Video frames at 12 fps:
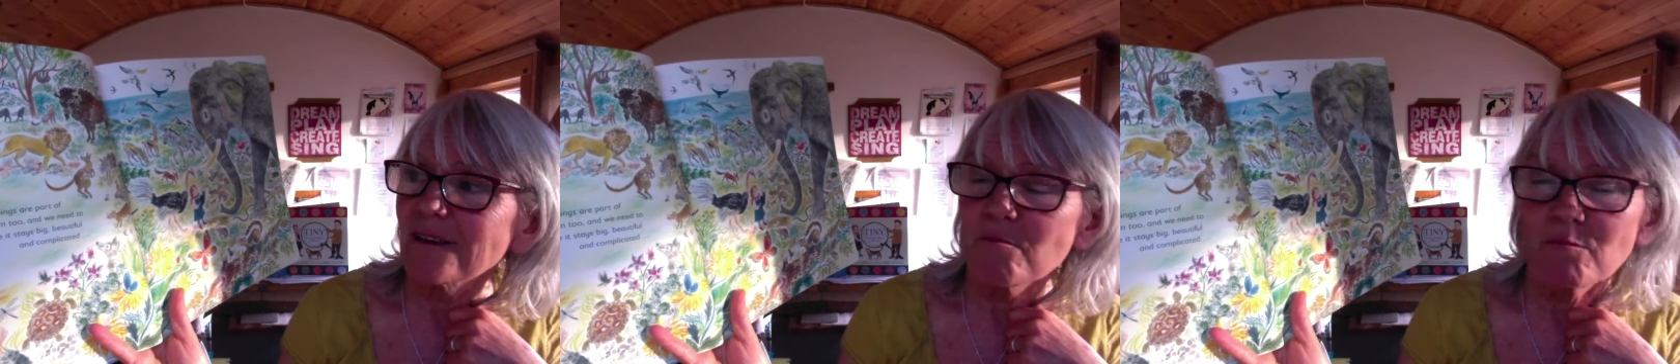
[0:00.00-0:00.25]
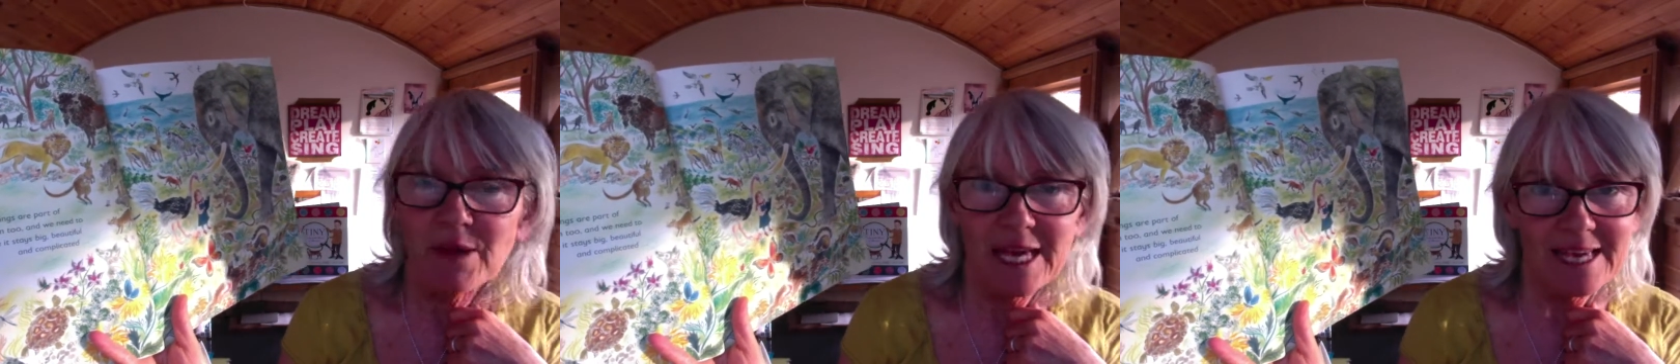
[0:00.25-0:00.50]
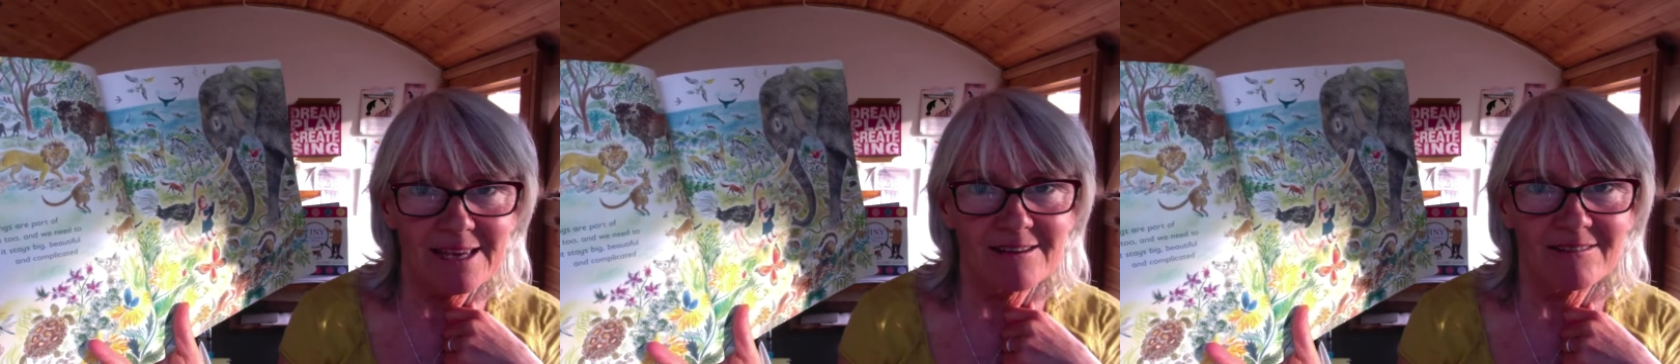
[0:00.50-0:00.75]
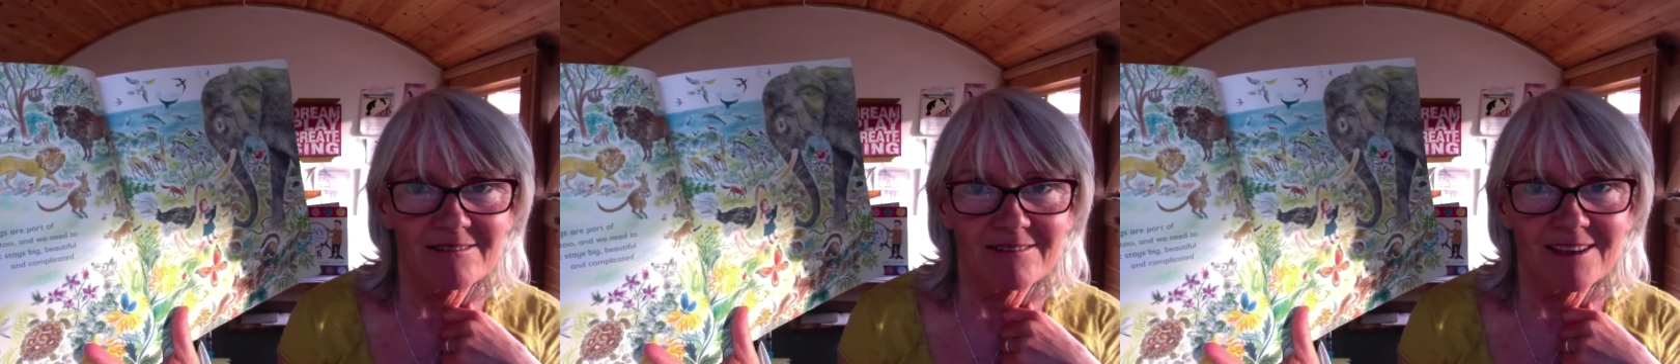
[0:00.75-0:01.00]
big
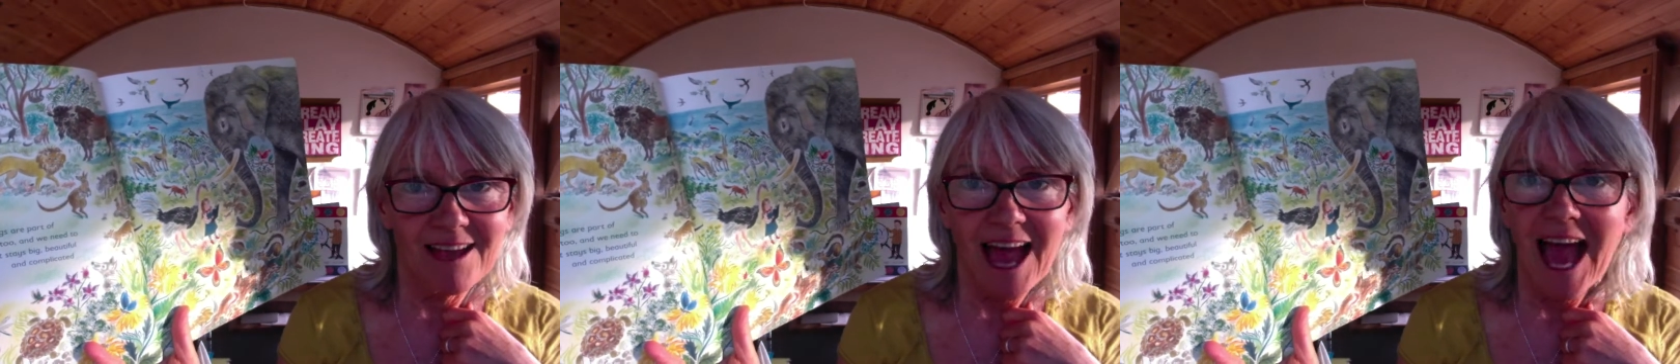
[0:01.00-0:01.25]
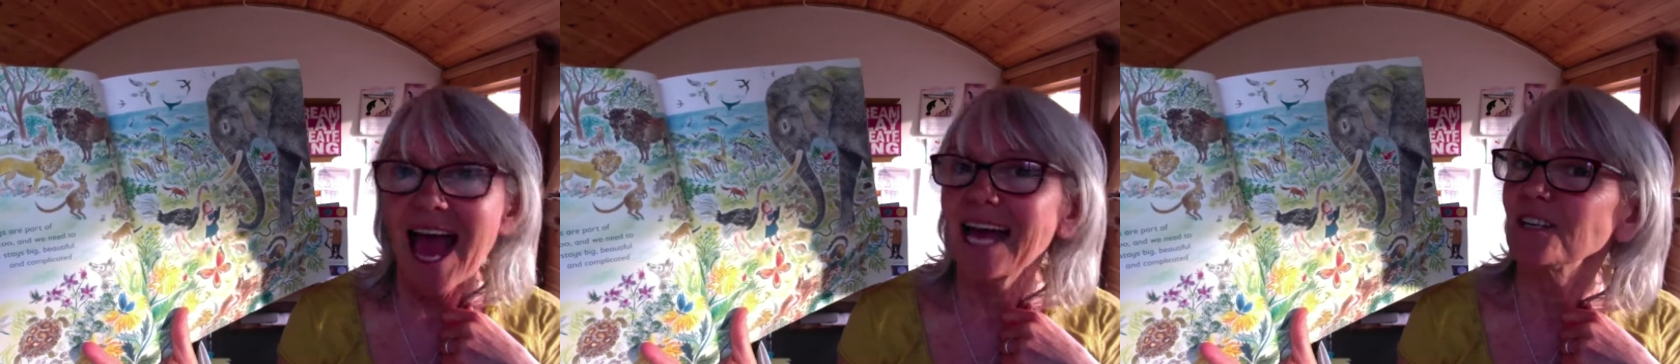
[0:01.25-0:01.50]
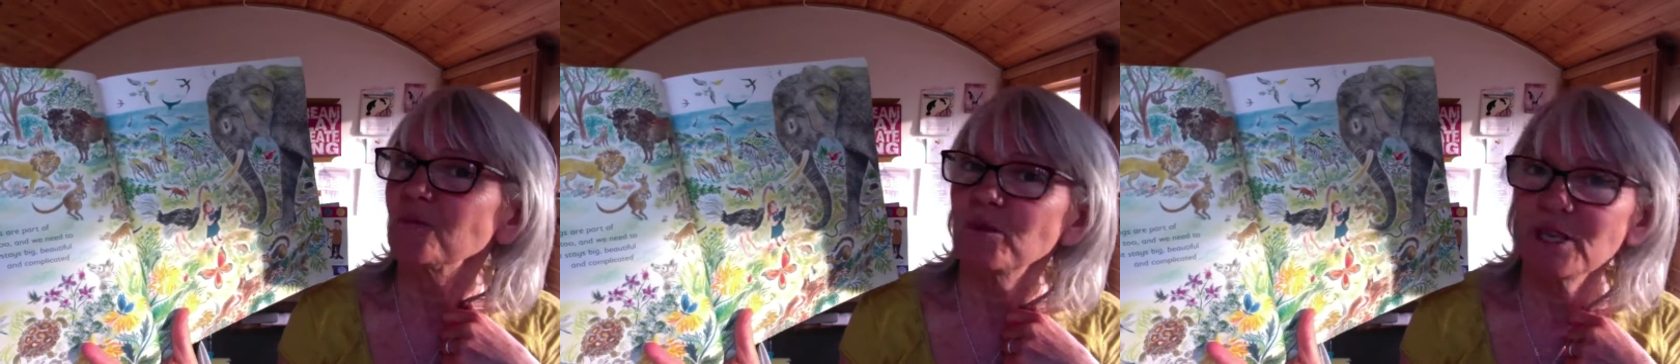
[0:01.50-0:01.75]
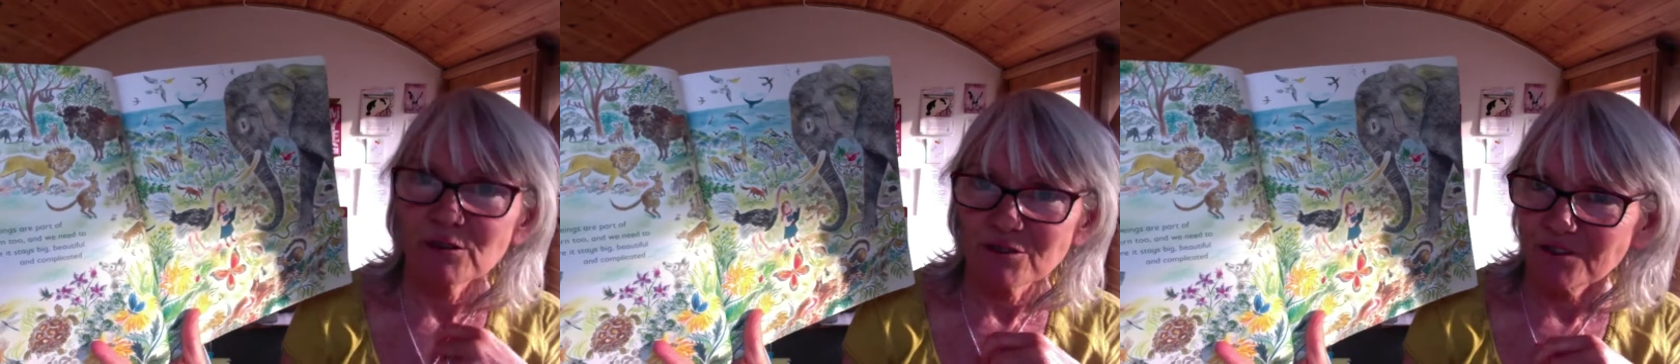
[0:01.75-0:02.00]
and
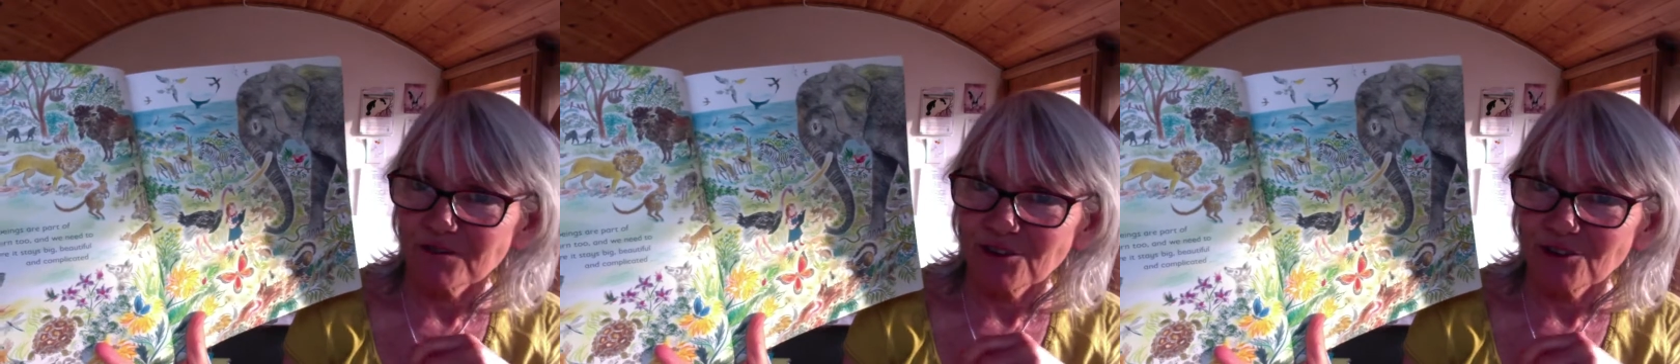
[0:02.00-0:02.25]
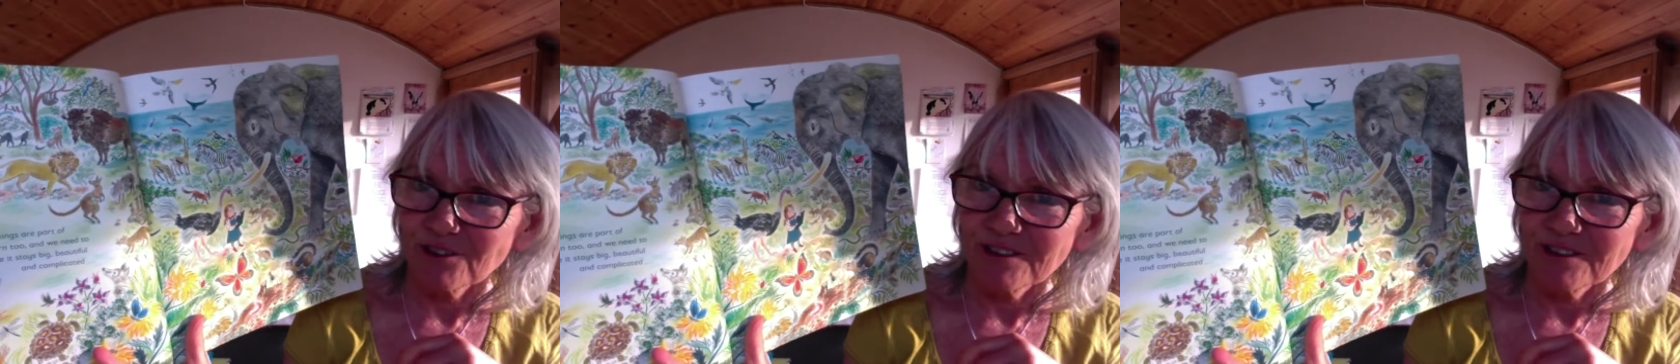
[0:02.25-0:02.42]
beautiful